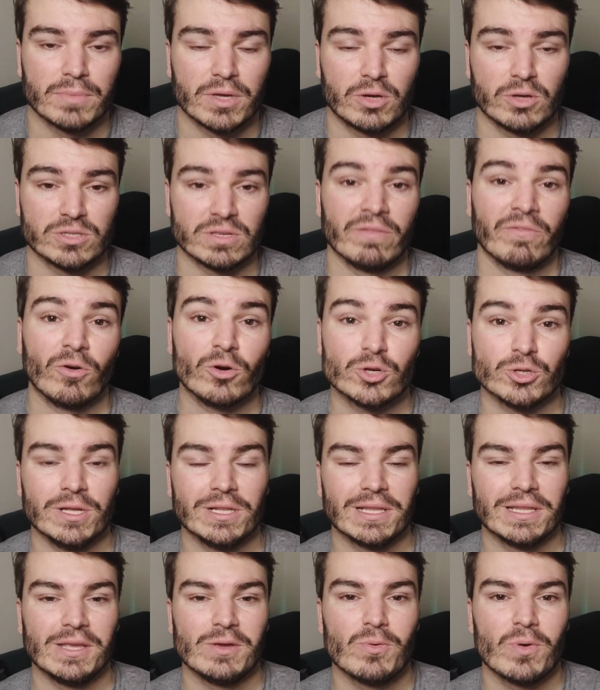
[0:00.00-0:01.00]
Because
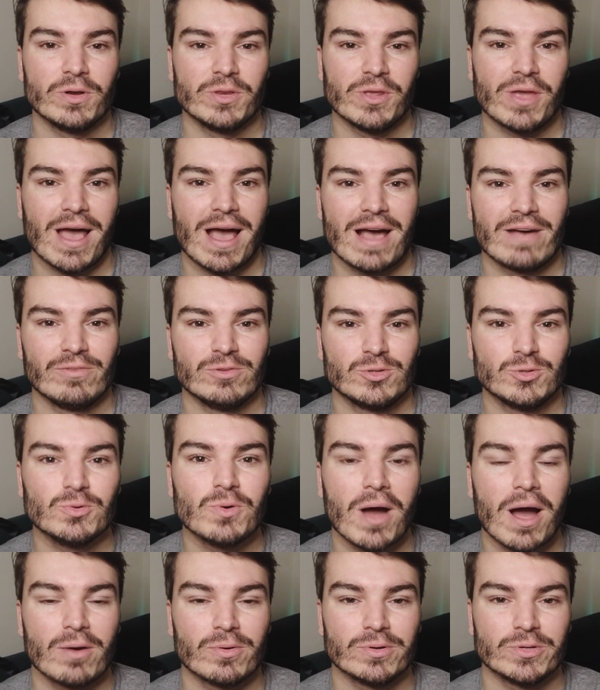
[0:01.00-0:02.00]
unfortunately, when you have a
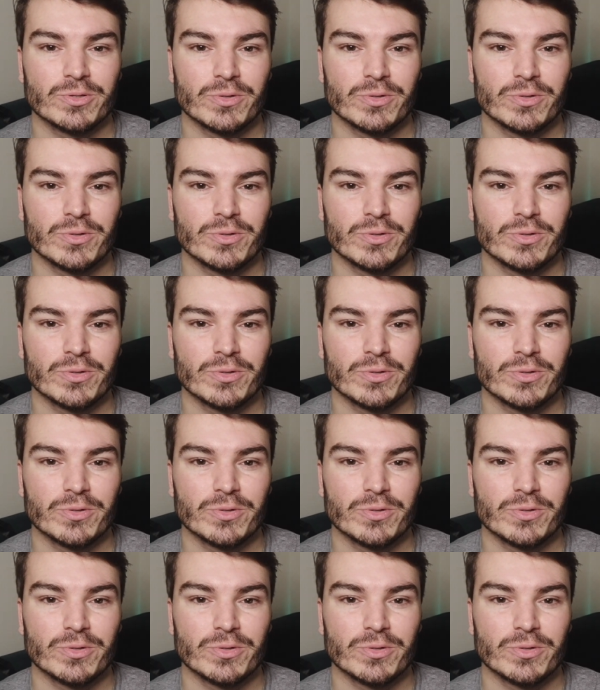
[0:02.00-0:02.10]
2-hour